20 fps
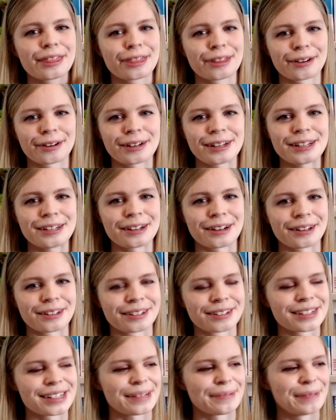
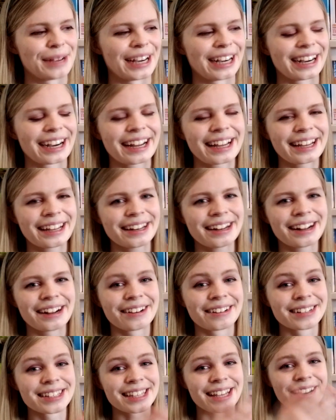$30 American, and I
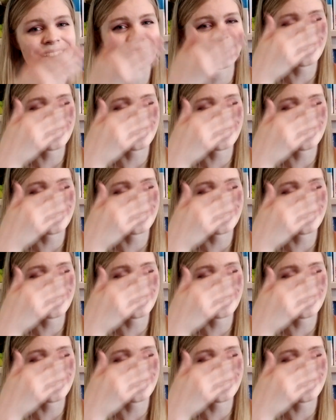was like,